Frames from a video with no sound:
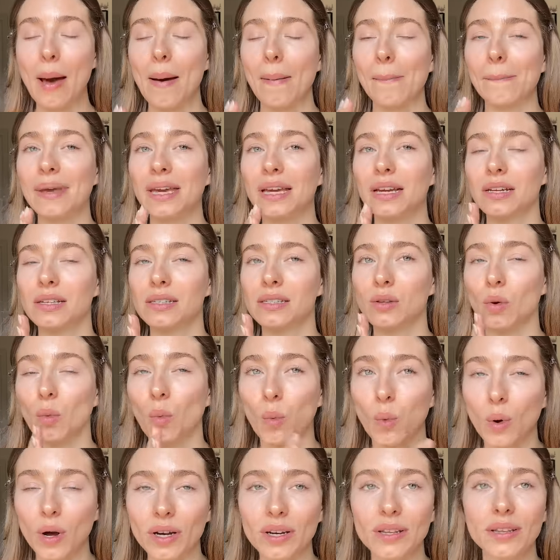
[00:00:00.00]
Because
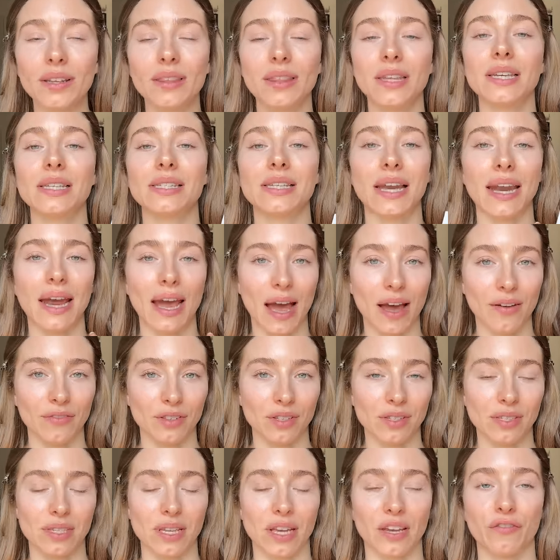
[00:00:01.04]
one of the things that I have to
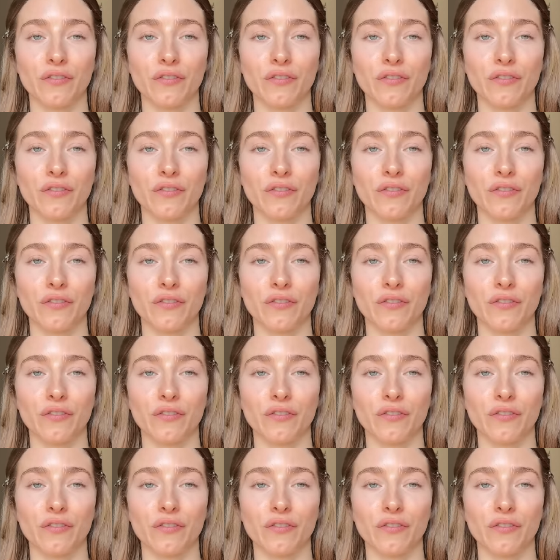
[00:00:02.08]
say,